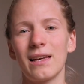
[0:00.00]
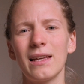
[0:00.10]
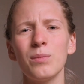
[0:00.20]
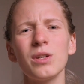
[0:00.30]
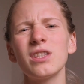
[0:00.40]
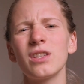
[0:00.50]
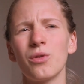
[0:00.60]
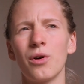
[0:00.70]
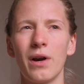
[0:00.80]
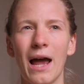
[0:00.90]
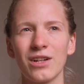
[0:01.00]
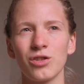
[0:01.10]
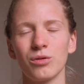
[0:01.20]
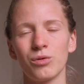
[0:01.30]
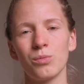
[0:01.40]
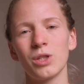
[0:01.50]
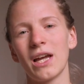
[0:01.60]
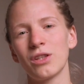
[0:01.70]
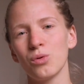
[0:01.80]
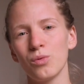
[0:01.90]
It wasn't her actual room. She
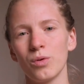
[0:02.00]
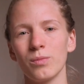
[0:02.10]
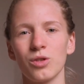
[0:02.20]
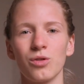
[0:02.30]
had two rooms.